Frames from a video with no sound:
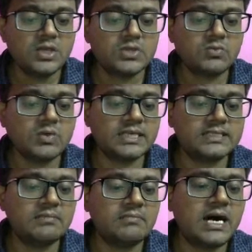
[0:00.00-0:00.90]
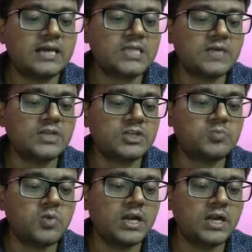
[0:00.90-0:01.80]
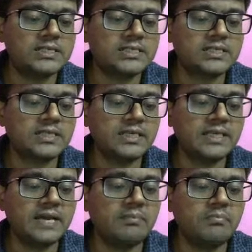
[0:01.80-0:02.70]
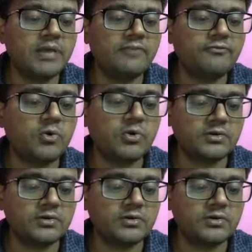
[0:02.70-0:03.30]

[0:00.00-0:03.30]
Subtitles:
so what is the mass of the small disk? m by 4.